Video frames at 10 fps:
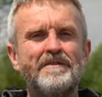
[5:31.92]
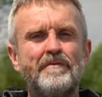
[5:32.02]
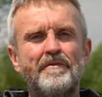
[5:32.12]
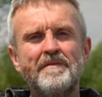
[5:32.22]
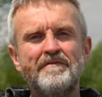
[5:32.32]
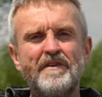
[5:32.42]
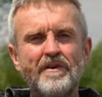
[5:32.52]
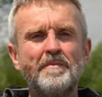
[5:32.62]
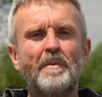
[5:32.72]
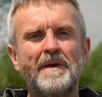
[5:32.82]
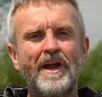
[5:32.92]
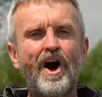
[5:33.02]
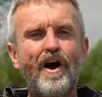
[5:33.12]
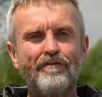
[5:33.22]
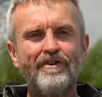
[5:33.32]
over from the very popular
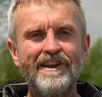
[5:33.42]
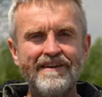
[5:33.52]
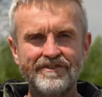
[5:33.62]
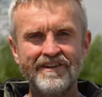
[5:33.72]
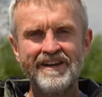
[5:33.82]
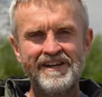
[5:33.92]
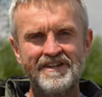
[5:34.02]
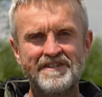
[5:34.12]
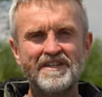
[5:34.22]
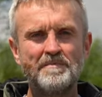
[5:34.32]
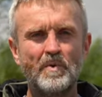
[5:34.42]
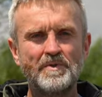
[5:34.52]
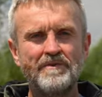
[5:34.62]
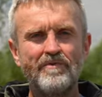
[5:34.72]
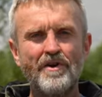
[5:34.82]
R411 as their
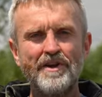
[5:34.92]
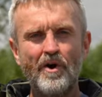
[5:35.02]
sporty road